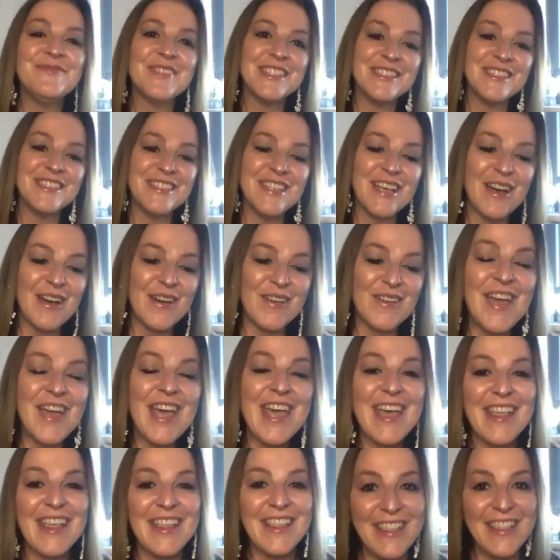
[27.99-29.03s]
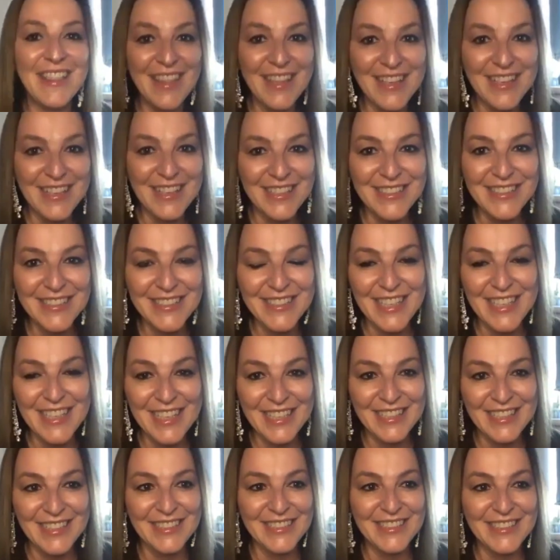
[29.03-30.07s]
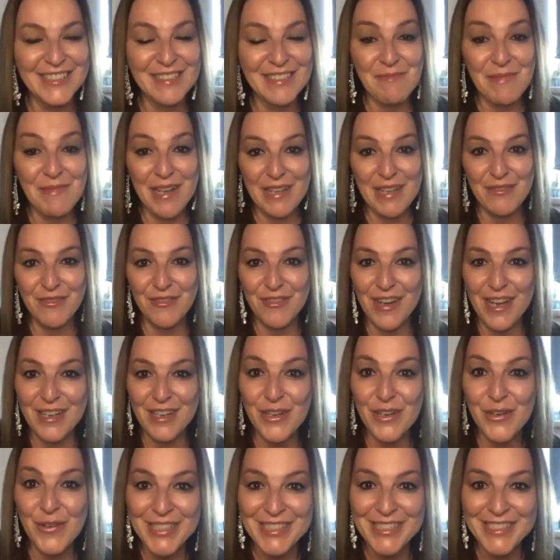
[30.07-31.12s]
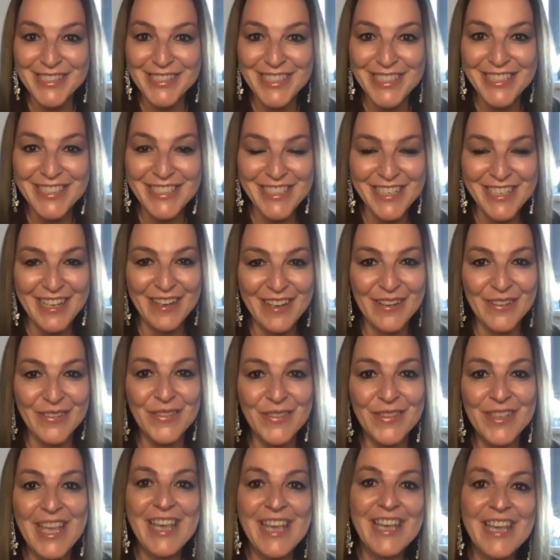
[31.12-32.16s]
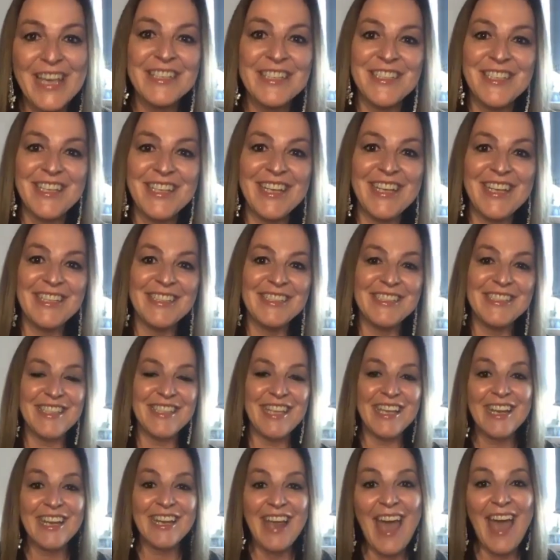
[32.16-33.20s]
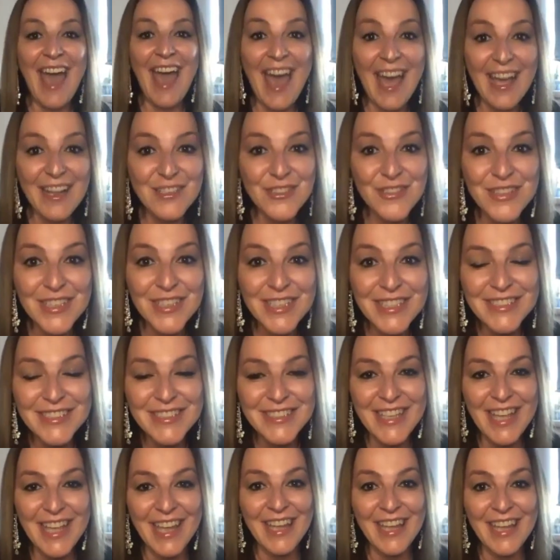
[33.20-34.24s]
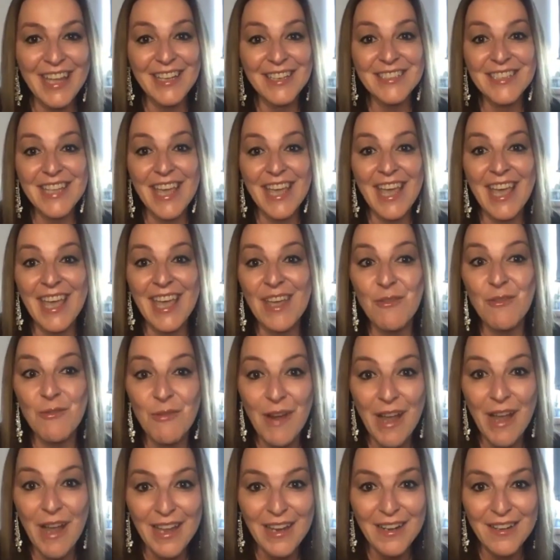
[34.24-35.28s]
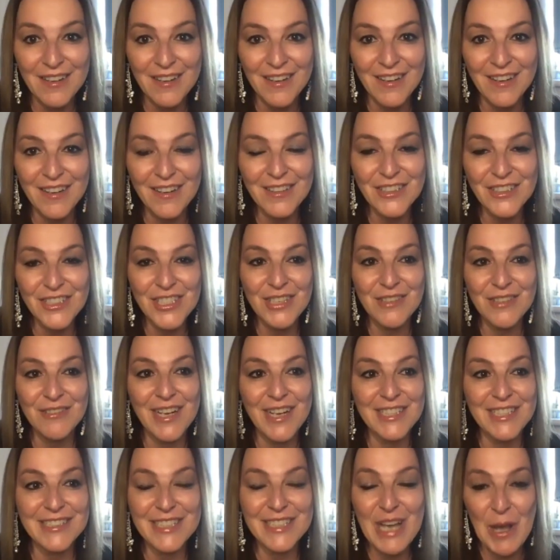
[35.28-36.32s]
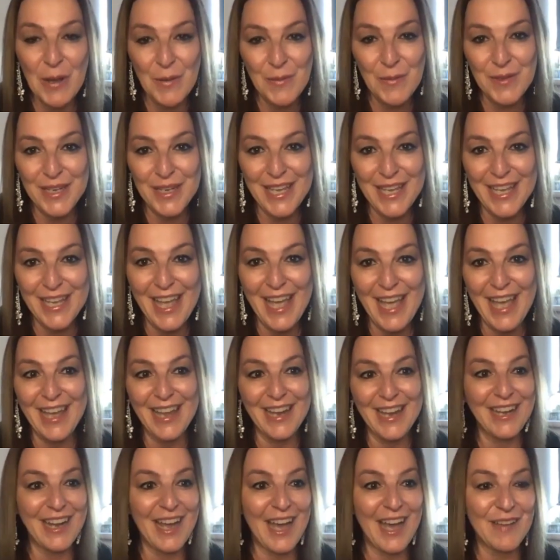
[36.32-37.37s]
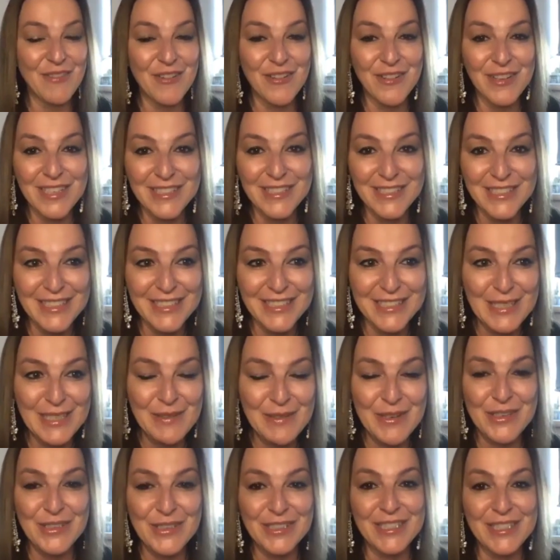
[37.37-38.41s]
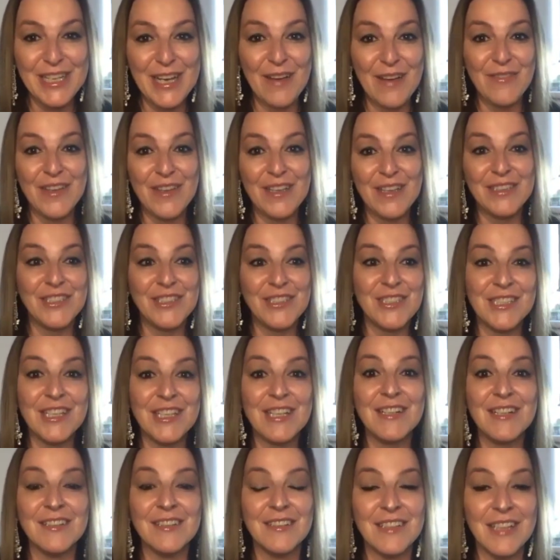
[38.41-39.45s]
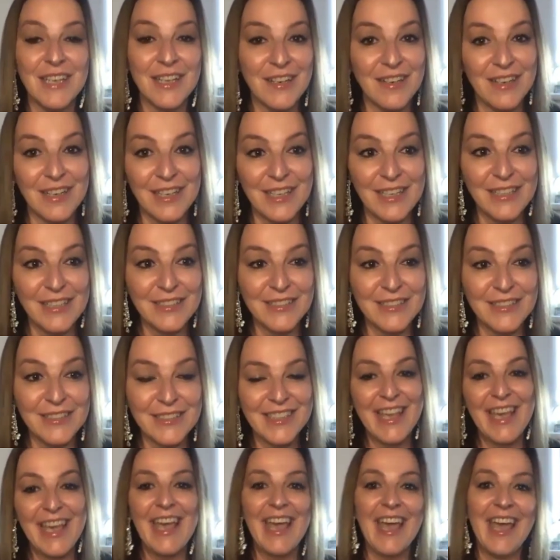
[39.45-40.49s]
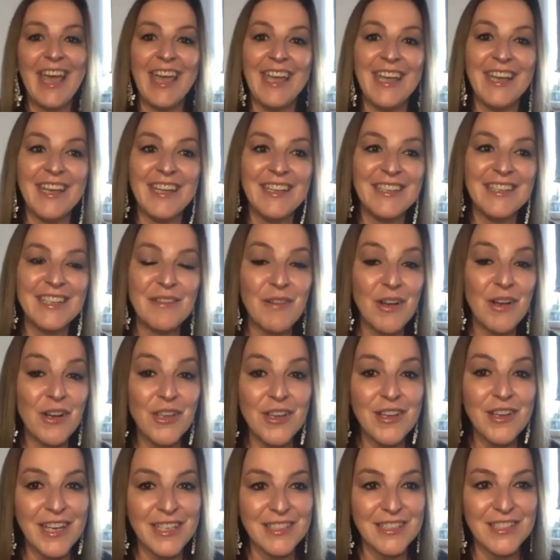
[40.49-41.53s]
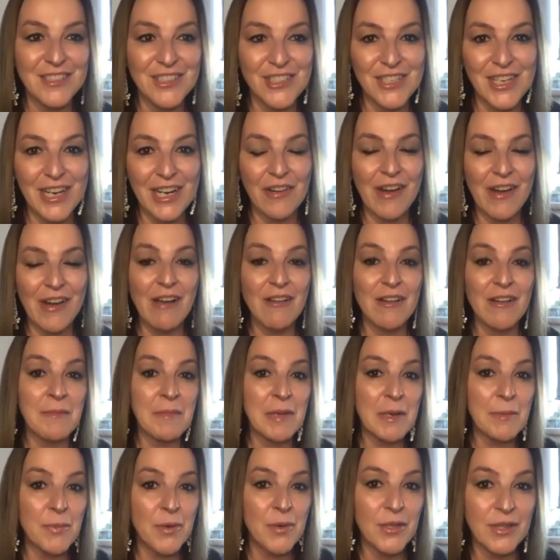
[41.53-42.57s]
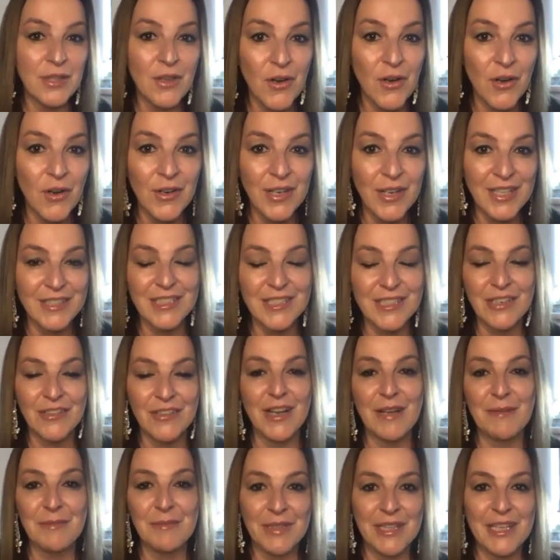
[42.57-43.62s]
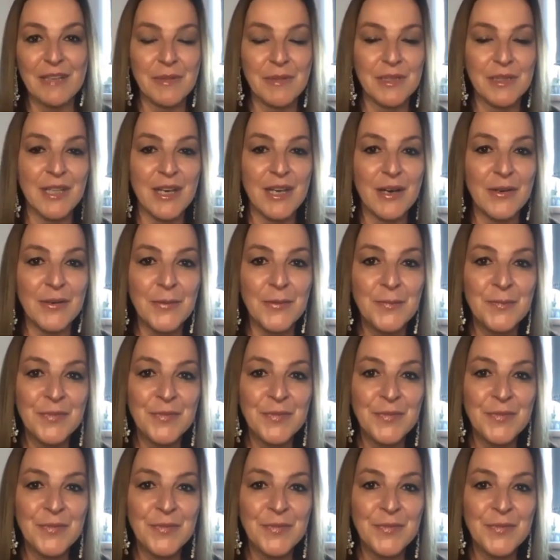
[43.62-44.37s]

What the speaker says: So this is my friend Quincy Cho. She is an actress and a writer. She writes comedy, and I've already seen some of her stuff, and she's hilarious. And I want you guys to check her out, and I'm going to put her Instagram link below.